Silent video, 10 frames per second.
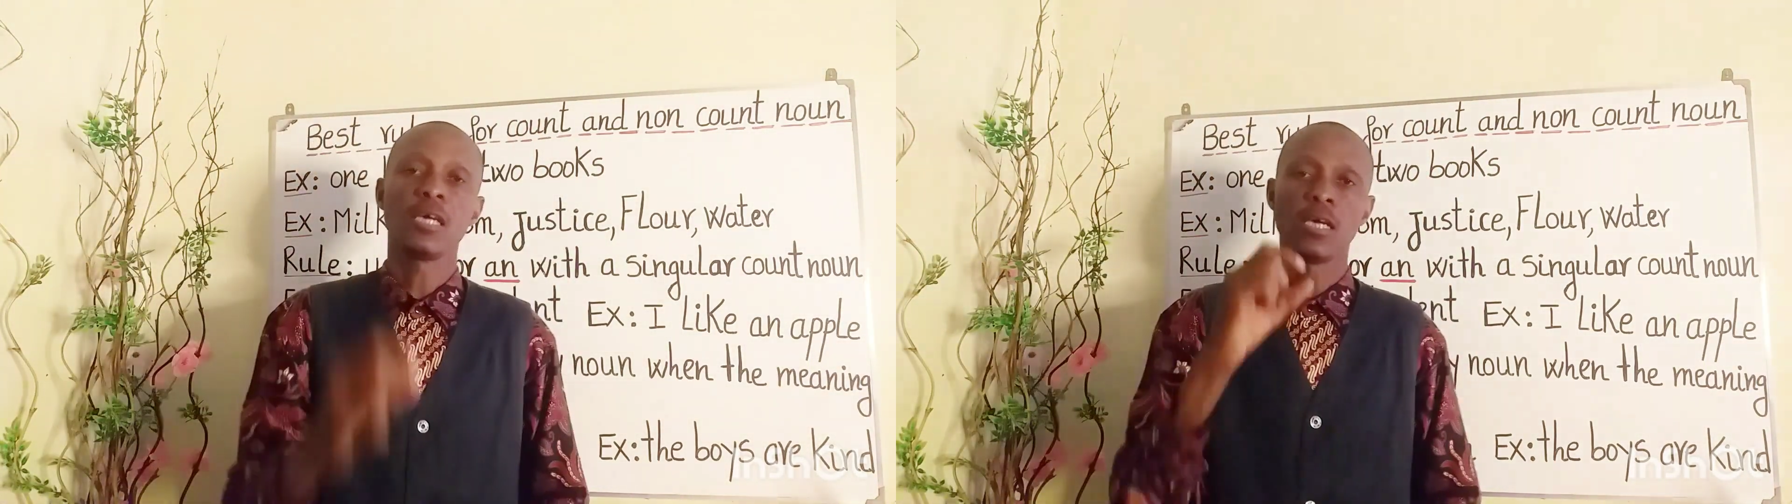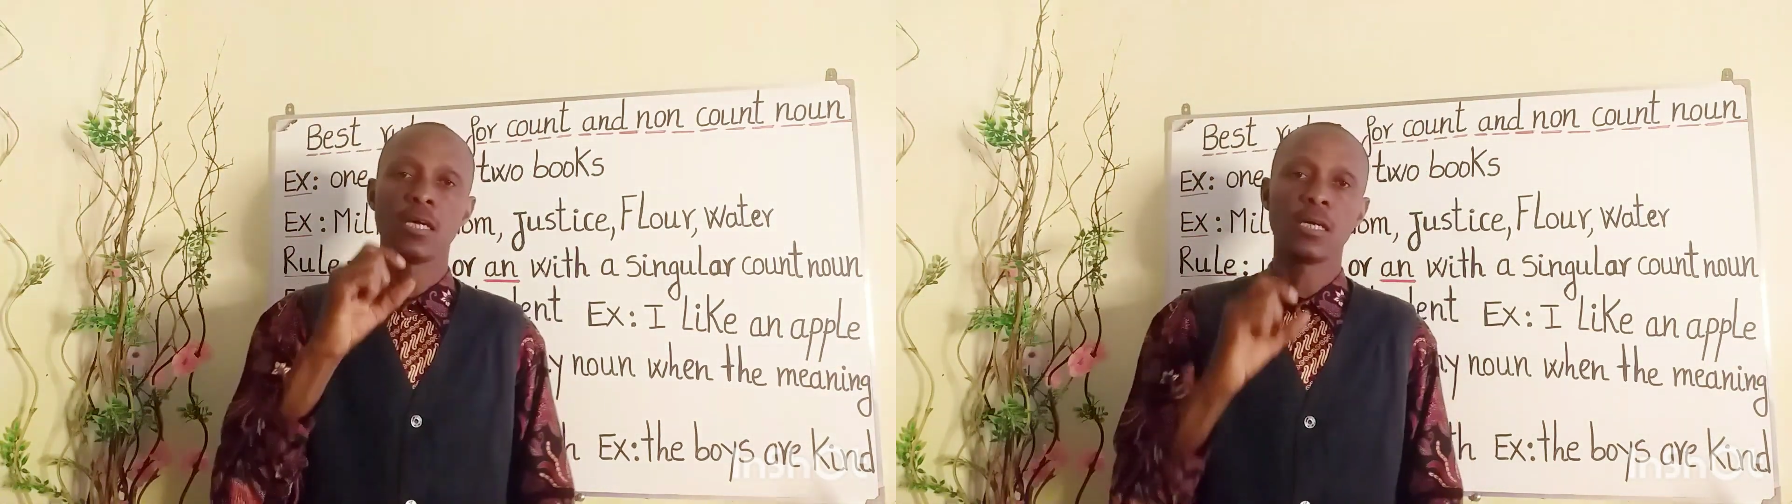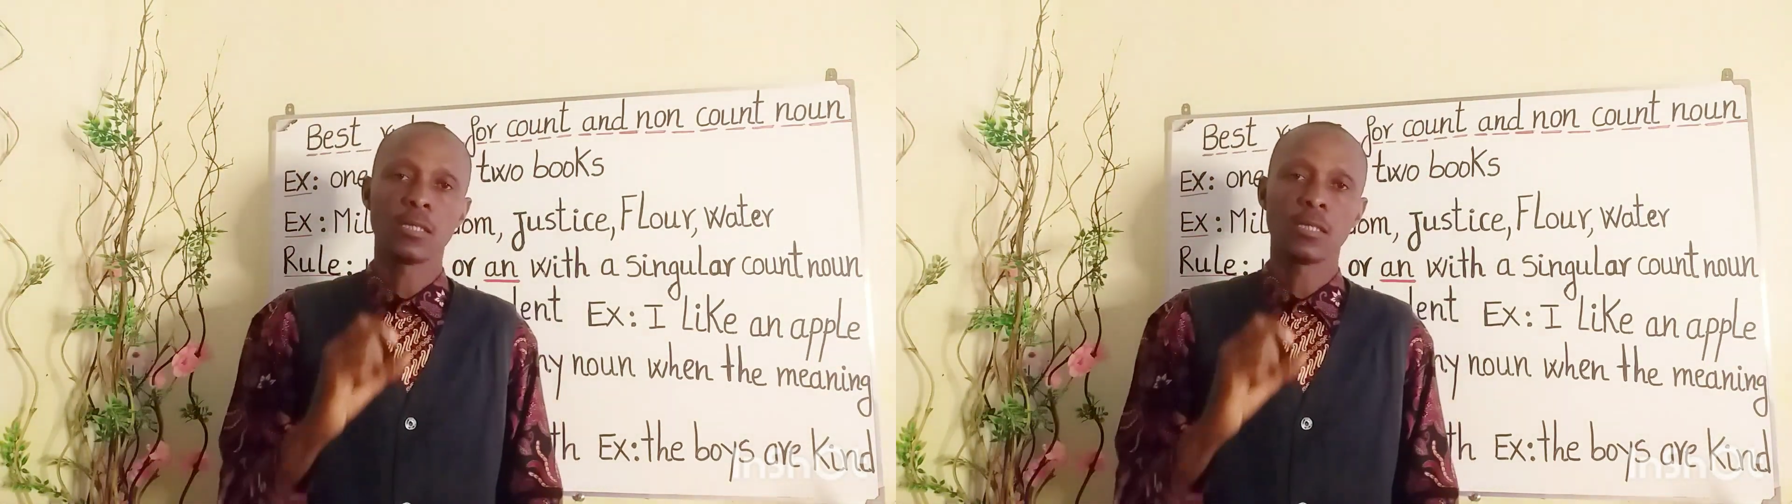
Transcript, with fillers: a